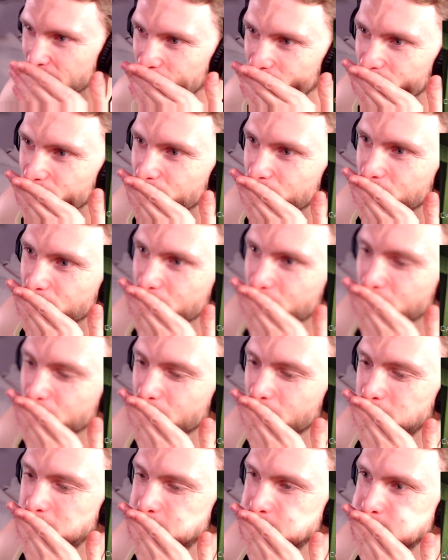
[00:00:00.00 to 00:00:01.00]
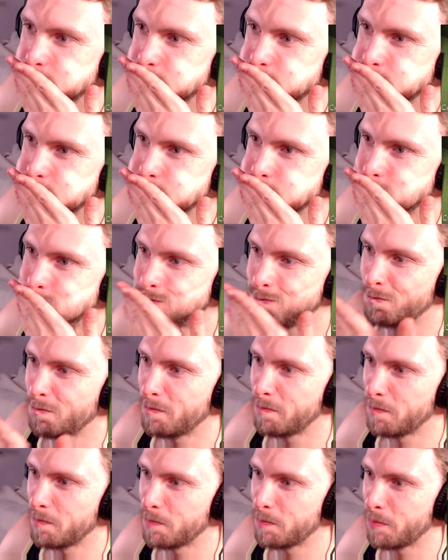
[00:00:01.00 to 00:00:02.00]

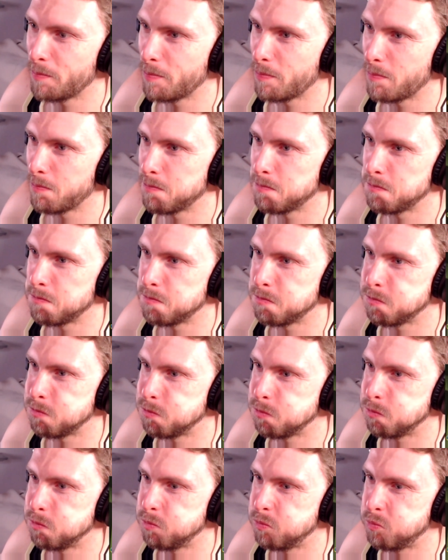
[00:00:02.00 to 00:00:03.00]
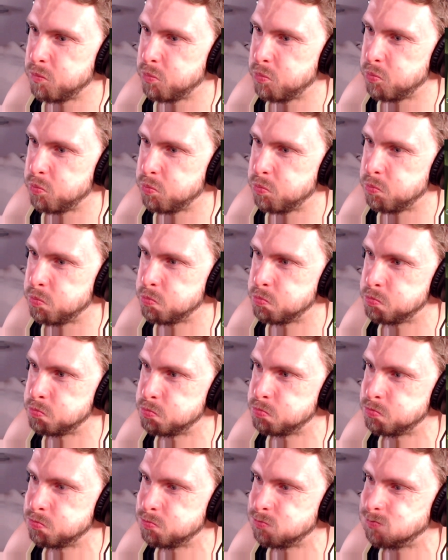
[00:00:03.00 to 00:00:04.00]

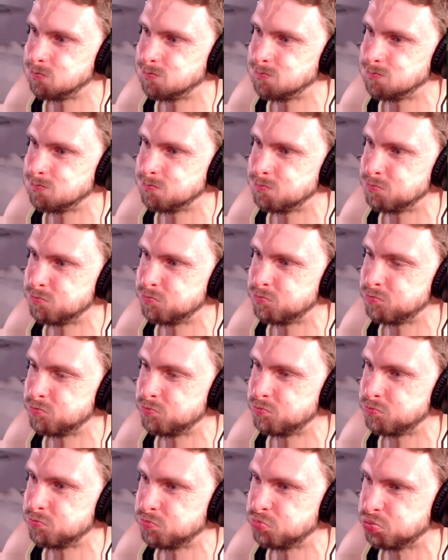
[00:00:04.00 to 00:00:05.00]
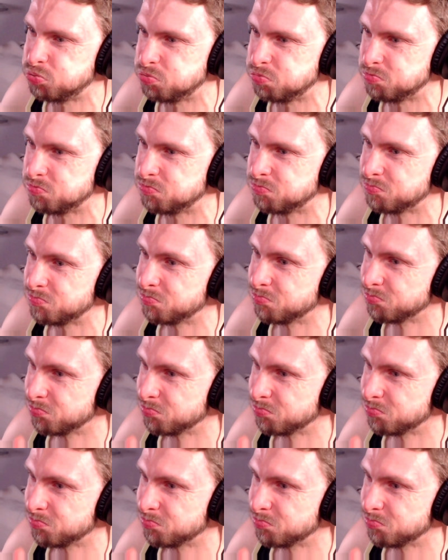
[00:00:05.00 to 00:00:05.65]
Nobody speaks.